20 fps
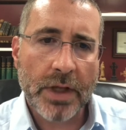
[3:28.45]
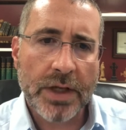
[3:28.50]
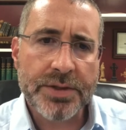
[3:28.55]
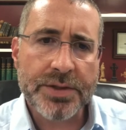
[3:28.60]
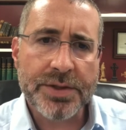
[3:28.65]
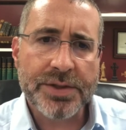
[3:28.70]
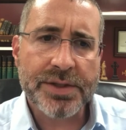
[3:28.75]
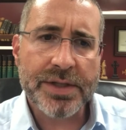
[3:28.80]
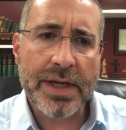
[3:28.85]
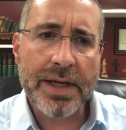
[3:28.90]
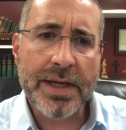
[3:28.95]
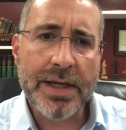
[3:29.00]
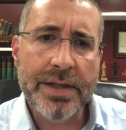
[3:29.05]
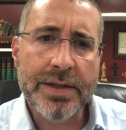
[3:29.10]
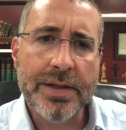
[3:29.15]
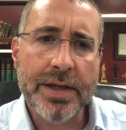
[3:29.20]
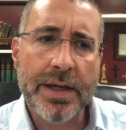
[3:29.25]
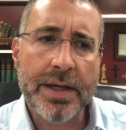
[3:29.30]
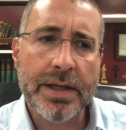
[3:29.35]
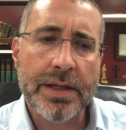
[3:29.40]
to say
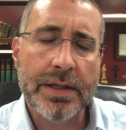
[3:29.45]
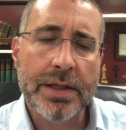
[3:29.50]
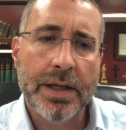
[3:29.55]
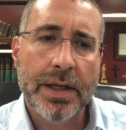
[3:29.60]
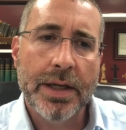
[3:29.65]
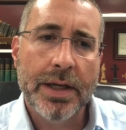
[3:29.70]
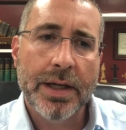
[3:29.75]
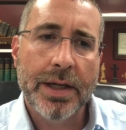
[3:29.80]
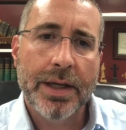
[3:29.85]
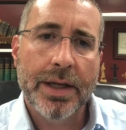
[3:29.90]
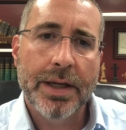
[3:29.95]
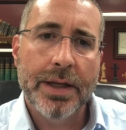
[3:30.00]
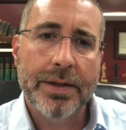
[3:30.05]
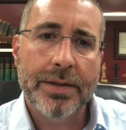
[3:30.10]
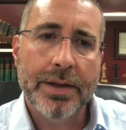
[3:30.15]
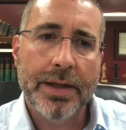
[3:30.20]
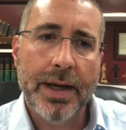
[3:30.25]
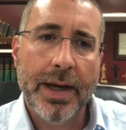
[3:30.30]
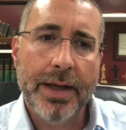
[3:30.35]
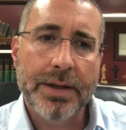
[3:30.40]
that
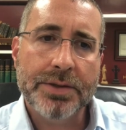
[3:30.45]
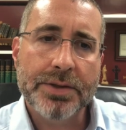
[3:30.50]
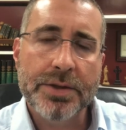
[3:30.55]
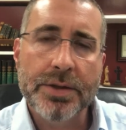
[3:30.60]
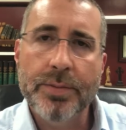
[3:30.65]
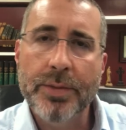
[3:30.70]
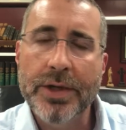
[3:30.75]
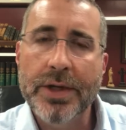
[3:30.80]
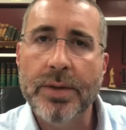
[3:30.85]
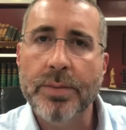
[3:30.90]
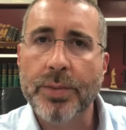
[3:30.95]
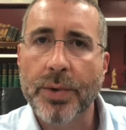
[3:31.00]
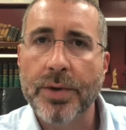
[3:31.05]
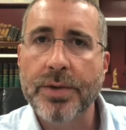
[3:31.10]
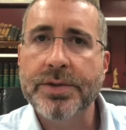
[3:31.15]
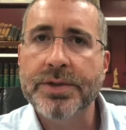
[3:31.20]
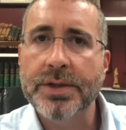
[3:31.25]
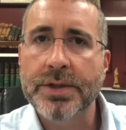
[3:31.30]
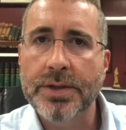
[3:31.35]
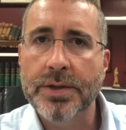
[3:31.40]
actually being
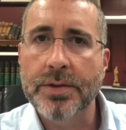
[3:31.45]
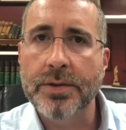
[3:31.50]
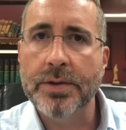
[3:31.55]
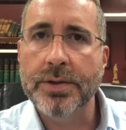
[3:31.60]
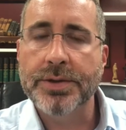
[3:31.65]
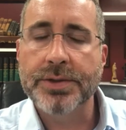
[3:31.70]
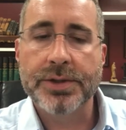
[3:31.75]
persecuted,